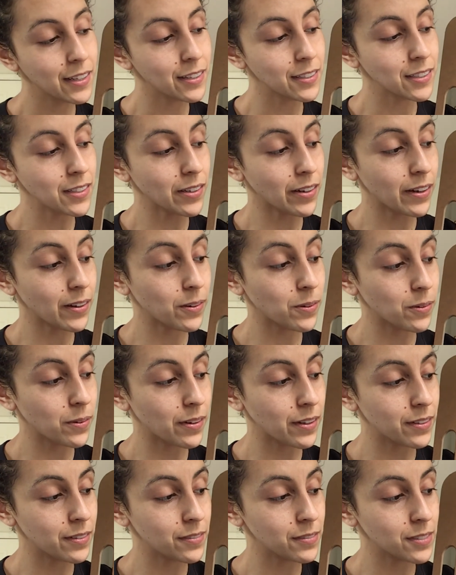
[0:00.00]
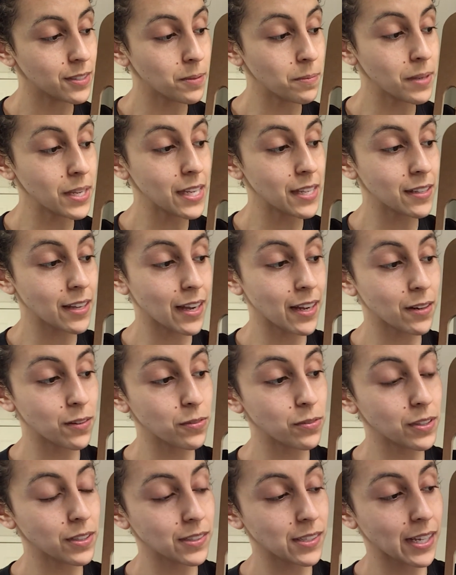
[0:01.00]
So to me, it kind
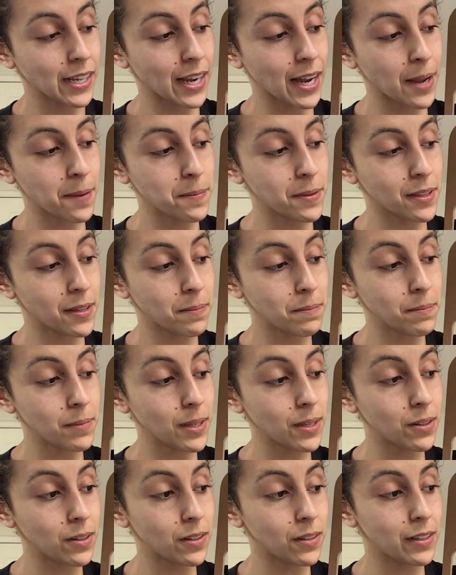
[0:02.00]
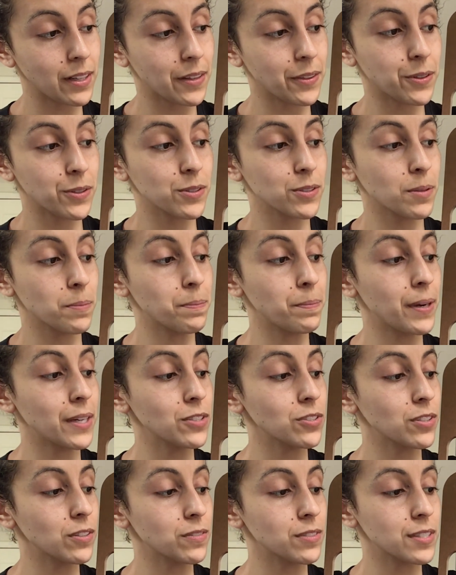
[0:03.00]
of feels like I'm in the middle and there's a
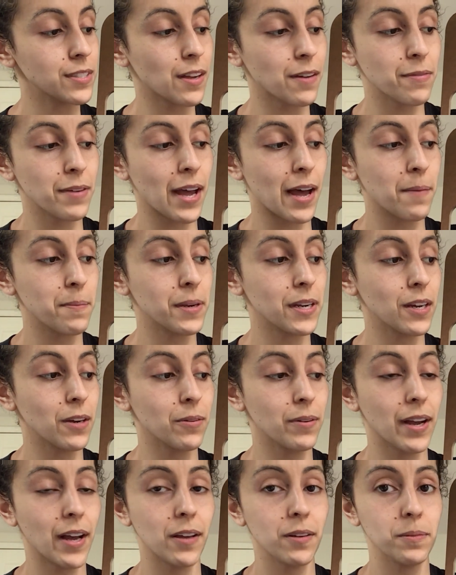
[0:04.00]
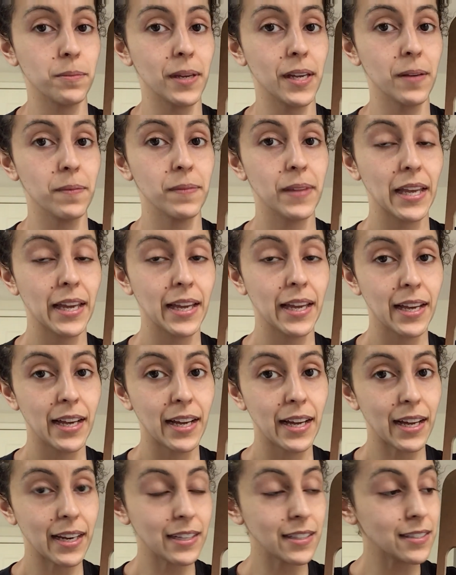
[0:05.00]
bunch of stuff happening around me.
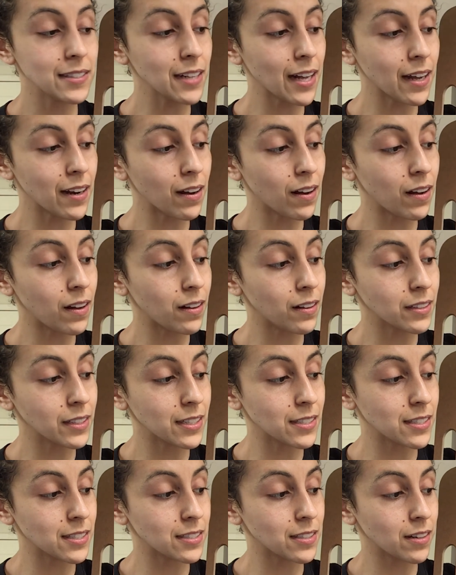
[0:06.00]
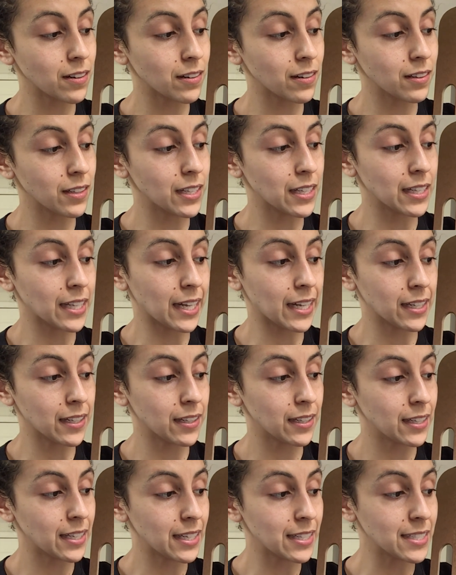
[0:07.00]
And it's not all necessarily like
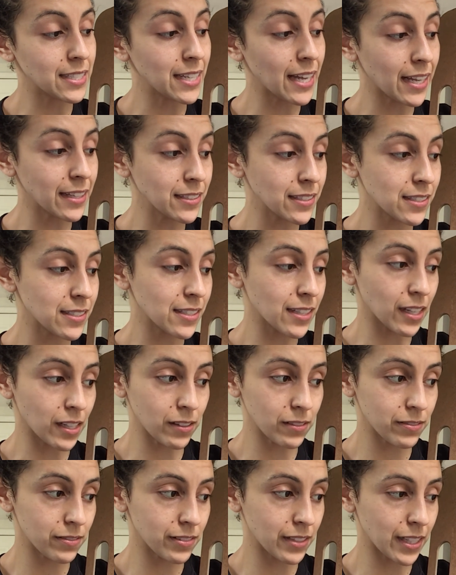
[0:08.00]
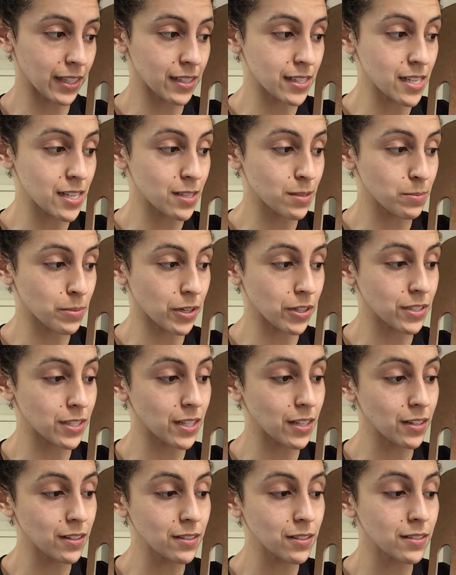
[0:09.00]
intense stuff like these marks
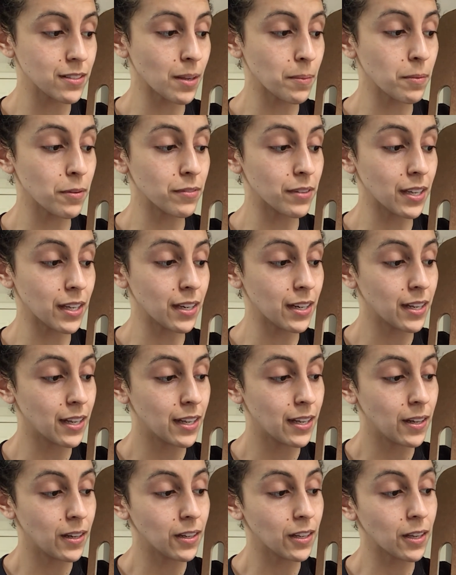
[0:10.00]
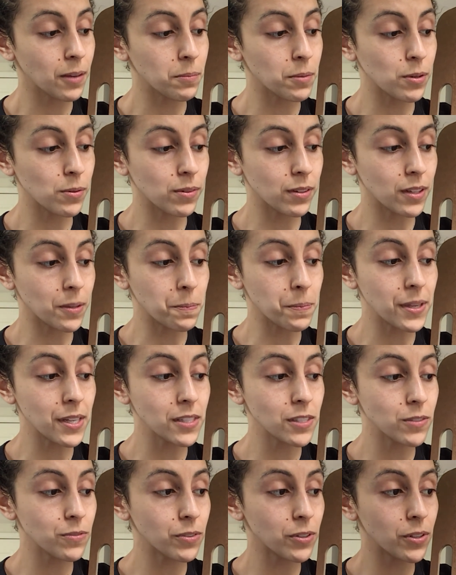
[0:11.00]
here. Some of it can be really
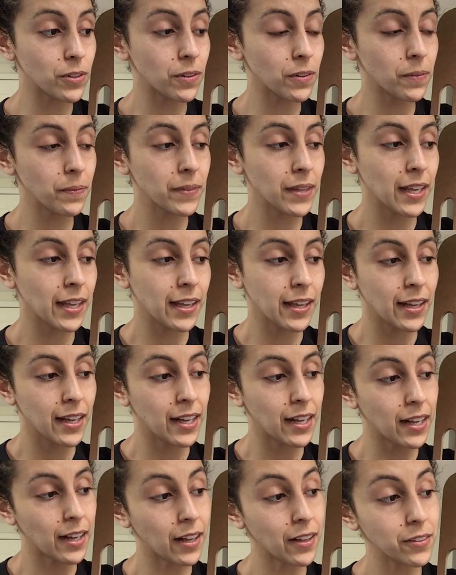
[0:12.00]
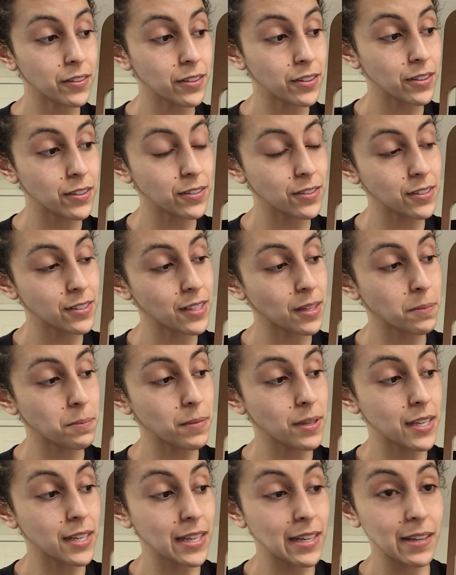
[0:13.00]
peaceful. Others can
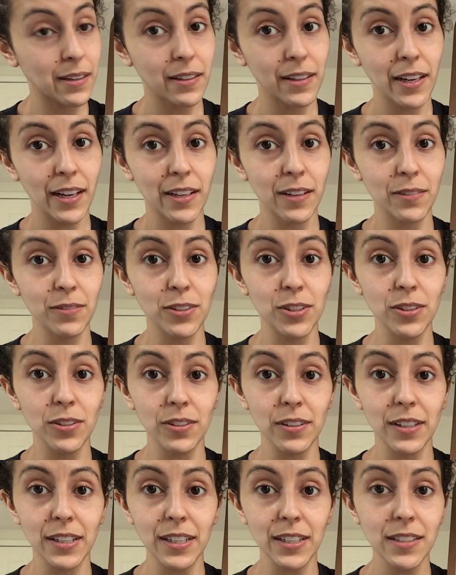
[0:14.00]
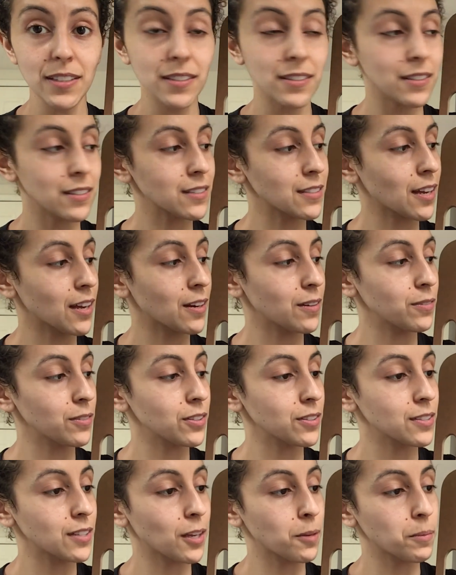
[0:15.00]
be kind of curious. This kind of
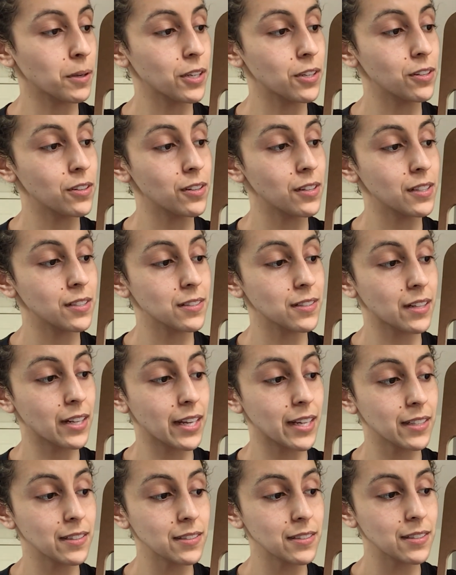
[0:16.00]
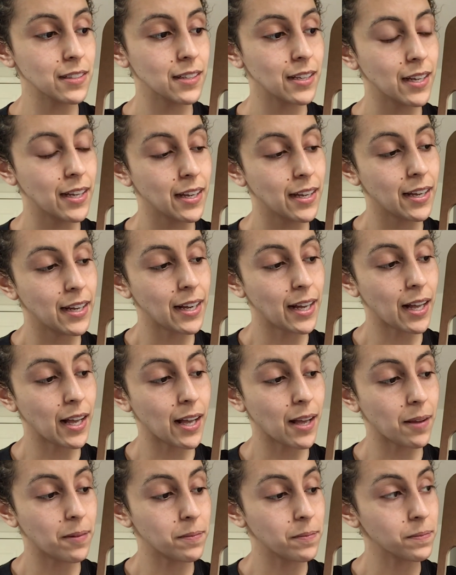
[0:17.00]
looks like my curious lines.
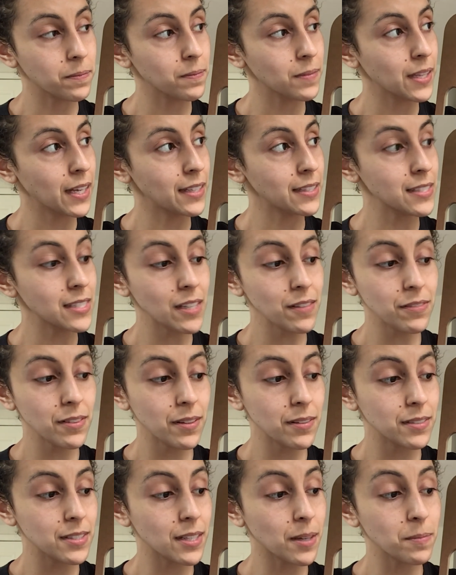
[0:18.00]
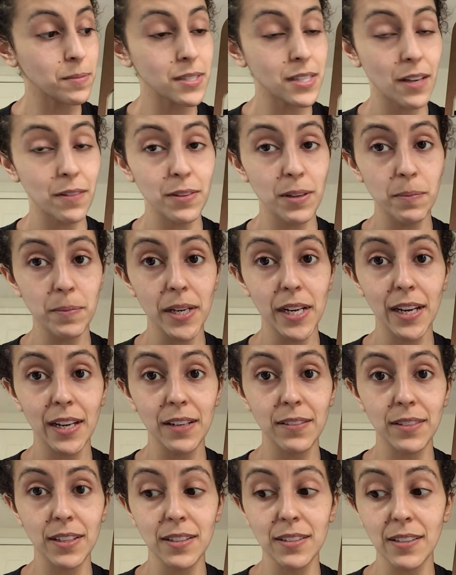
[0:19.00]
And some stuff can be kind
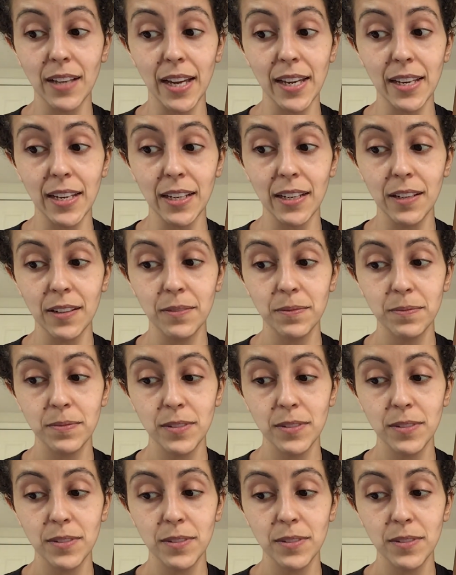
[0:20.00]
of excited.